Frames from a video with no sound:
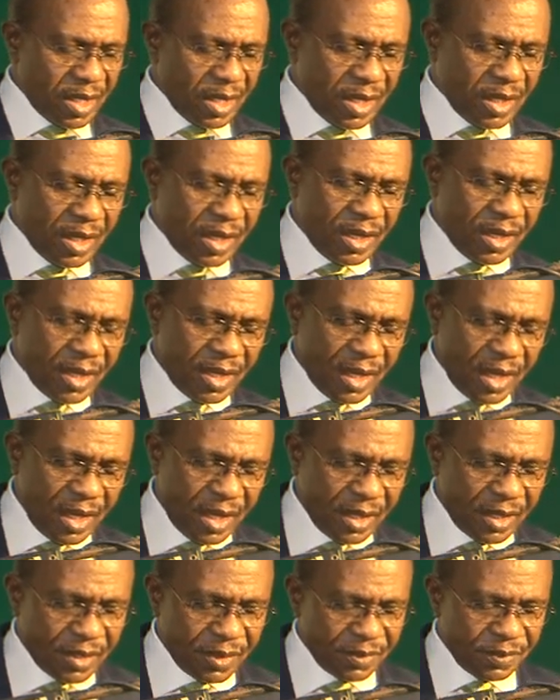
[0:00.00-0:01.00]

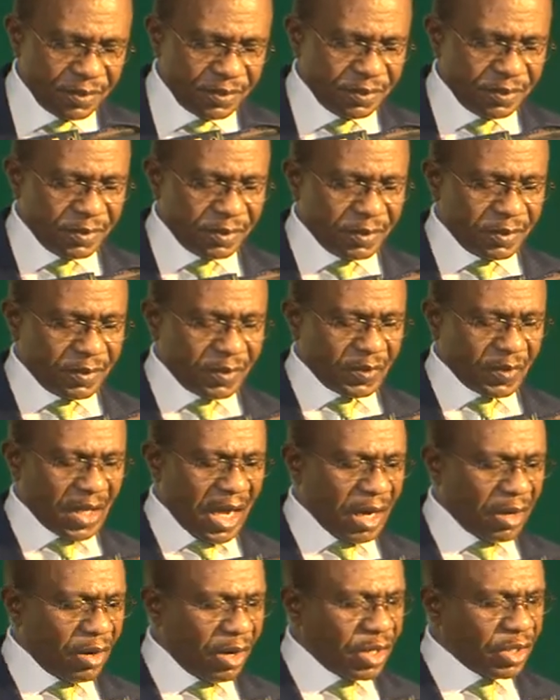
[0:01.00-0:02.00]
Indeed,
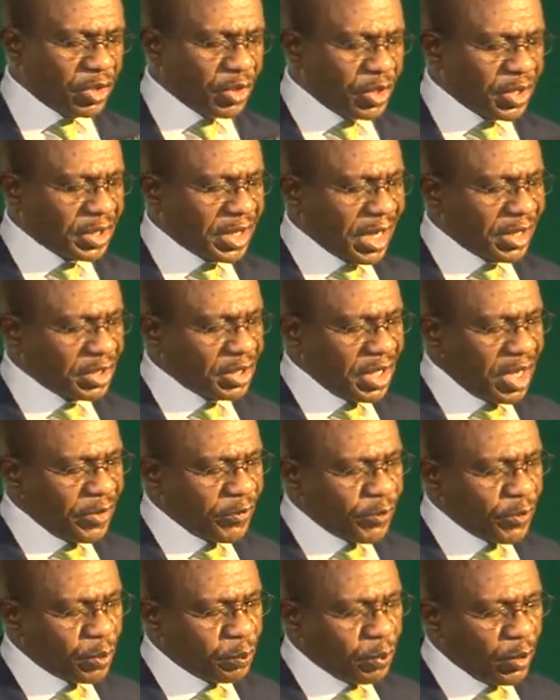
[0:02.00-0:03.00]
according to the International
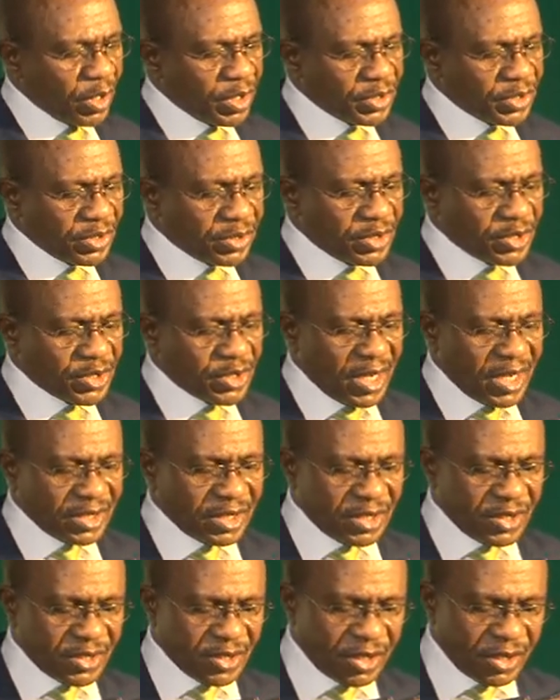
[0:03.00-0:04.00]
Food Policy Research
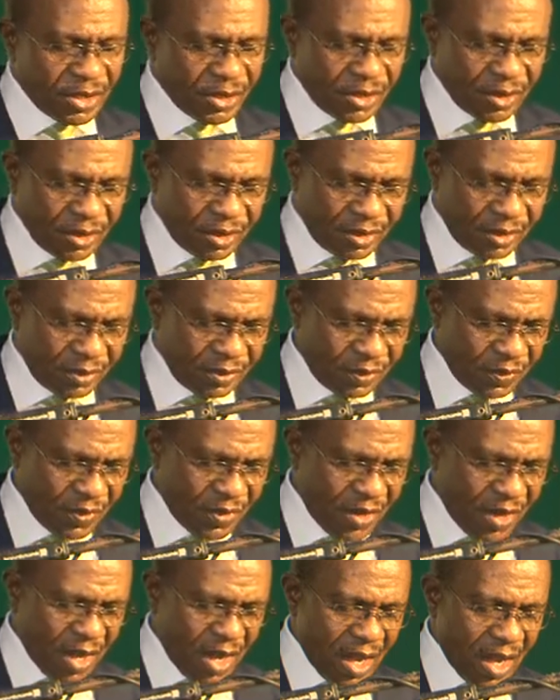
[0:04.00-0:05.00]
Institute,
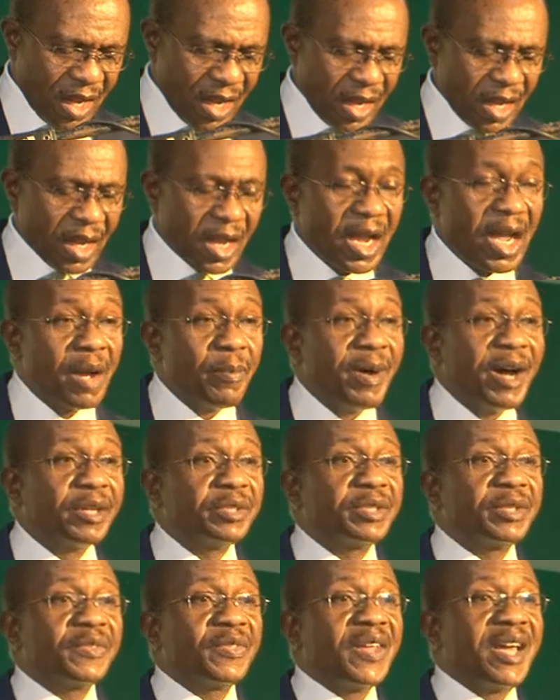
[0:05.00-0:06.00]

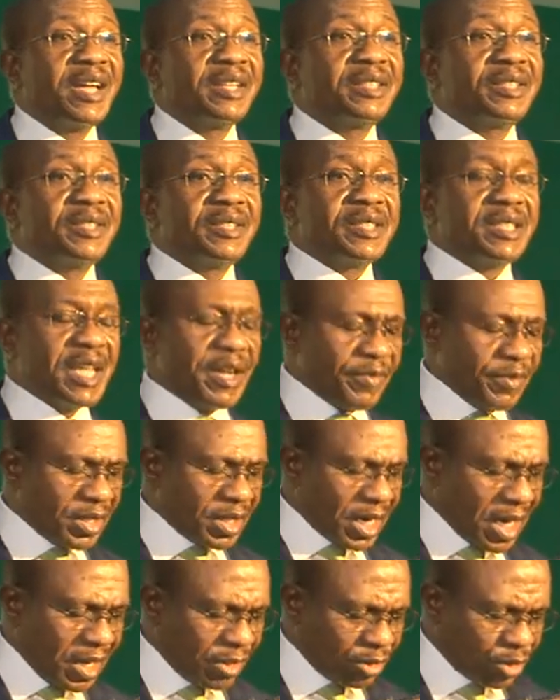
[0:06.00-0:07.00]
about 37
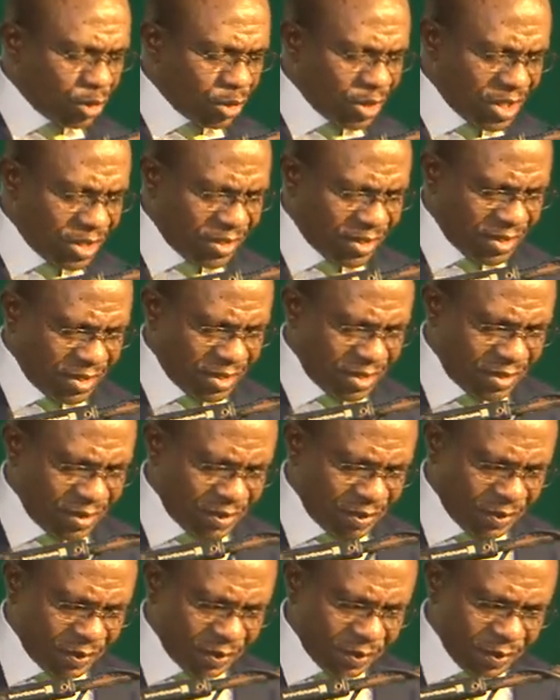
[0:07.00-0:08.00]
countries
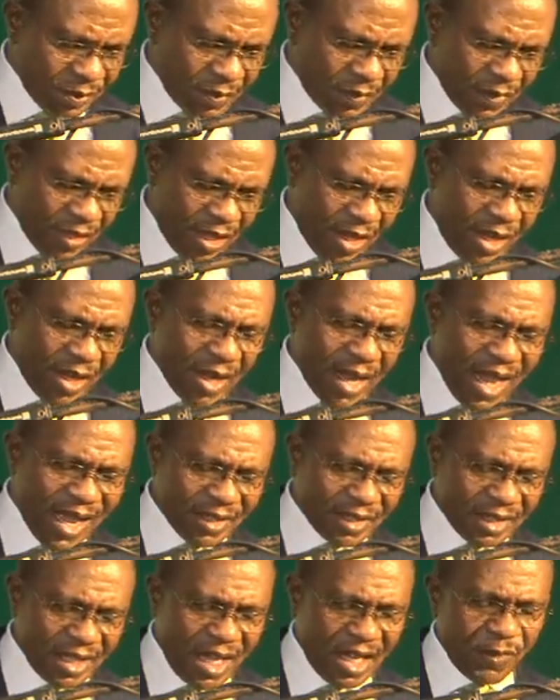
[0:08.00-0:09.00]

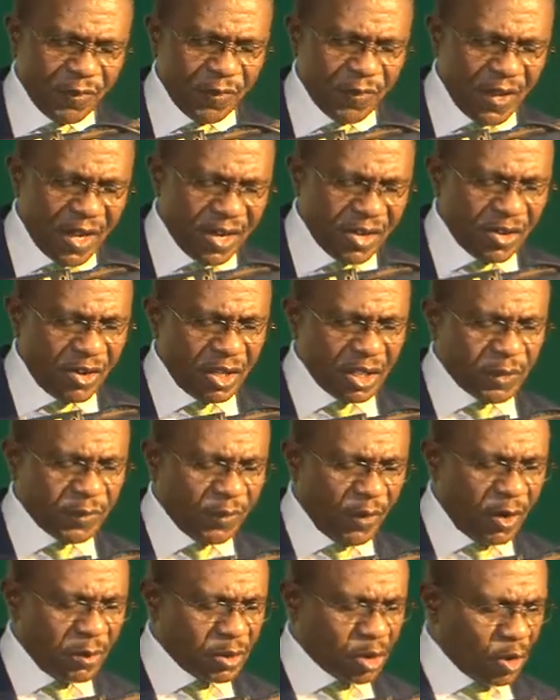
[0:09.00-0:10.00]
enacted various
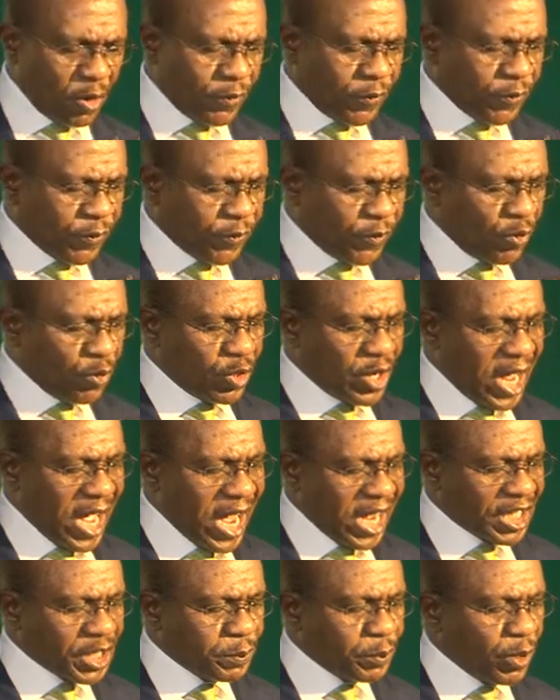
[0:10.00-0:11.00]
forms of food
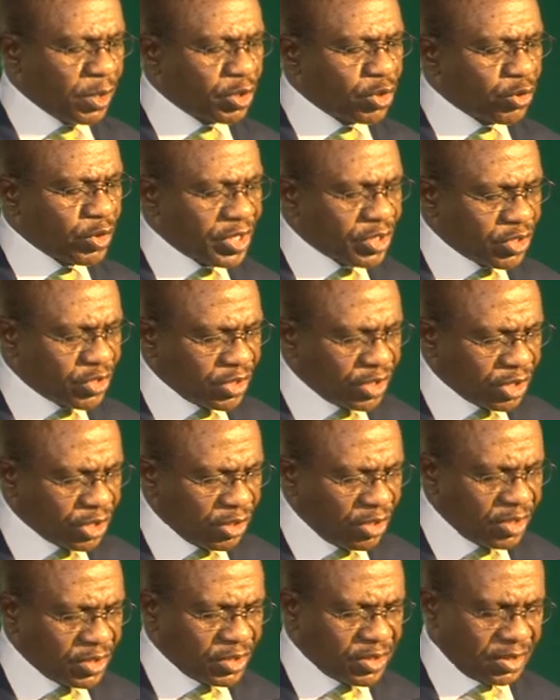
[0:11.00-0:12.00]
export
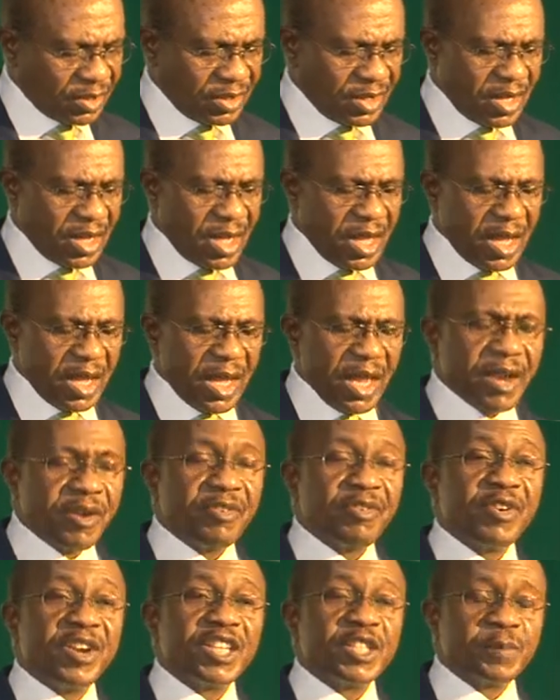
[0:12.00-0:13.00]
restrictions in
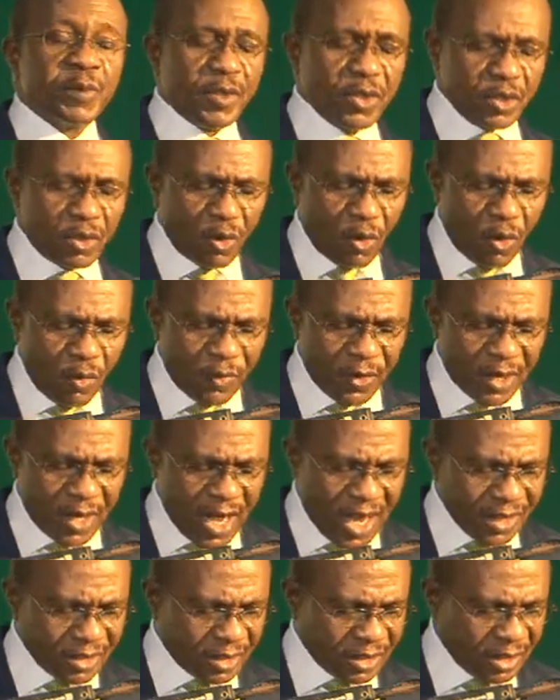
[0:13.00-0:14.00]
response to
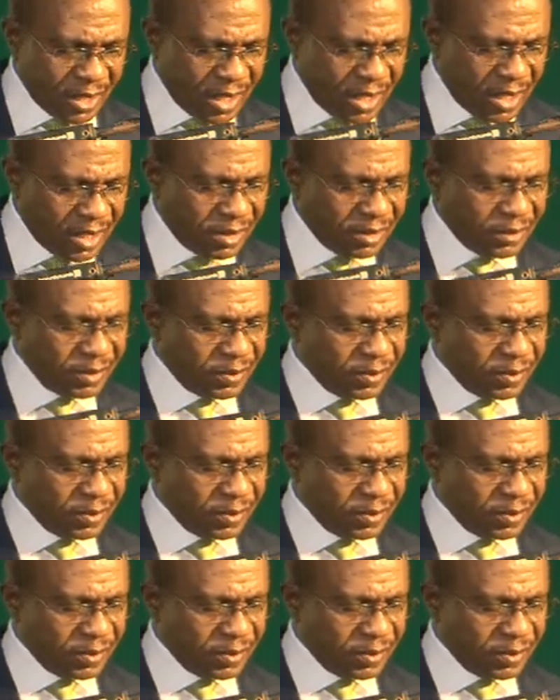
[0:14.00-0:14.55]
COVID-19,